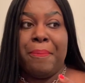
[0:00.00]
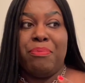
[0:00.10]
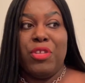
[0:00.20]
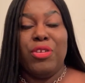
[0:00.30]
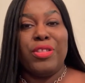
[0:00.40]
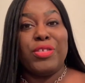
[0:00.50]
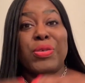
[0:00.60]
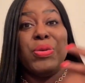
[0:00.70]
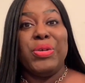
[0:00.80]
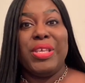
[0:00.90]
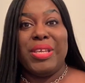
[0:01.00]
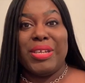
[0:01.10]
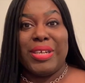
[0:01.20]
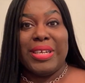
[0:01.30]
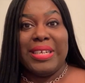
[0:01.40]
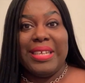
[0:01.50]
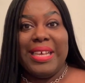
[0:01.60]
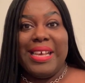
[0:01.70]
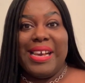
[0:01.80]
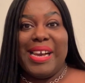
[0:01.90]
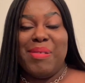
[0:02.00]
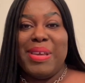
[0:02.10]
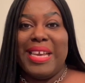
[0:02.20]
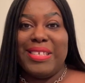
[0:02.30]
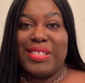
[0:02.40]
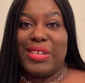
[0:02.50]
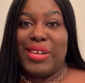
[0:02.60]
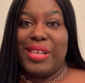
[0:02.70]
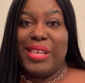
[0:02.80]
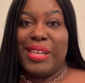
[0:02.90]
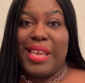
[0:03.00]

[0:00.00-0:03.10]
you know, the school year has started